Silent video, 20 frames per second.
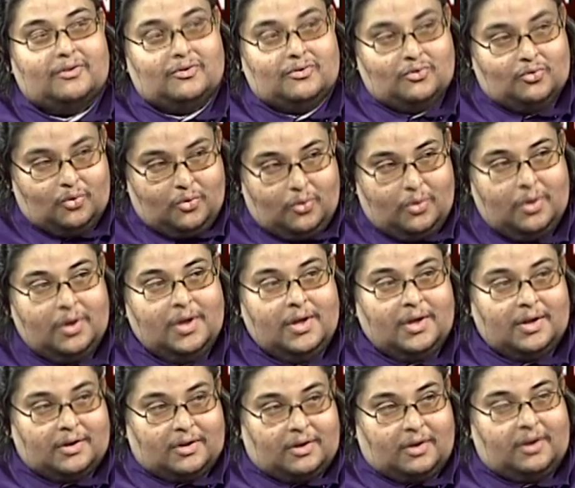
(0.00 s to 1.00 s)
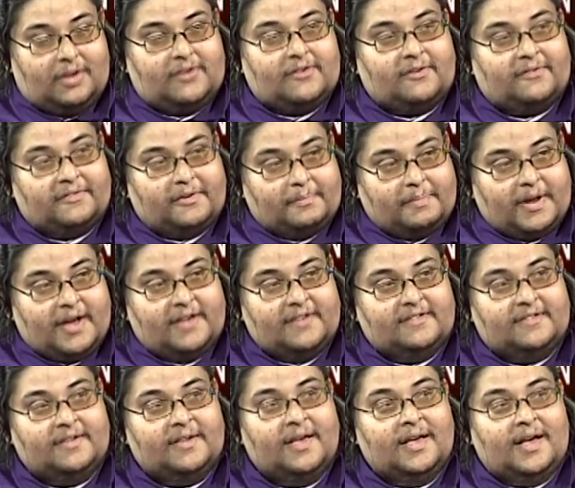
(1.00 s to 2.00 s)
no knowledge of the
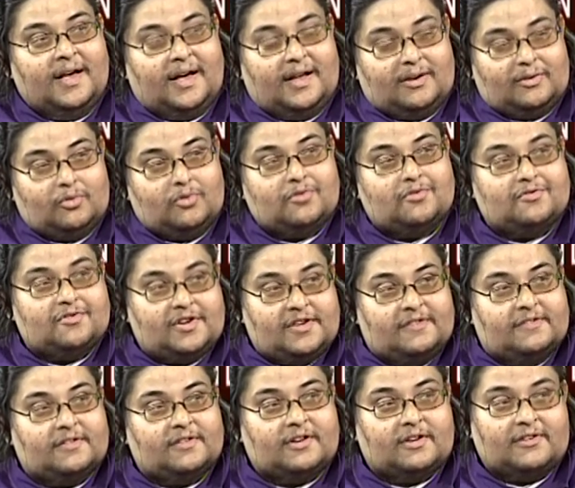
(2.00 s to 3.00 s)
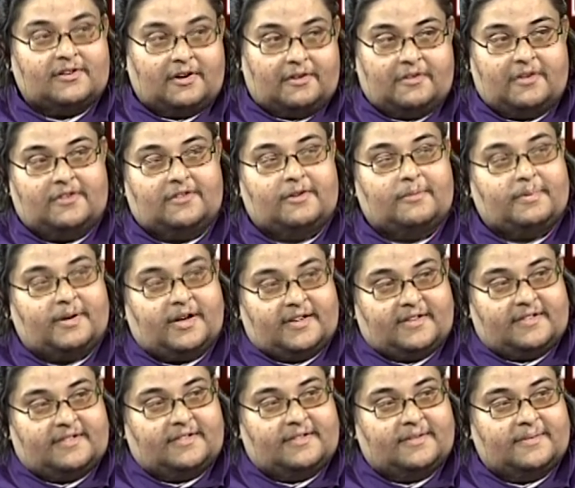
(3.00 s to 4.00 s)
past and no reason to cherish the
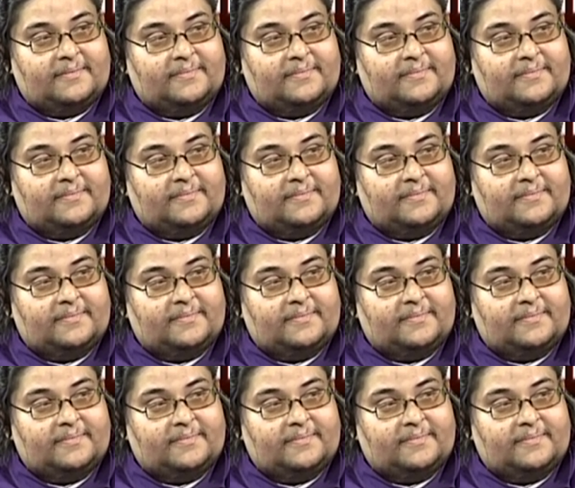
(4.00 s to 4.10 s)
past.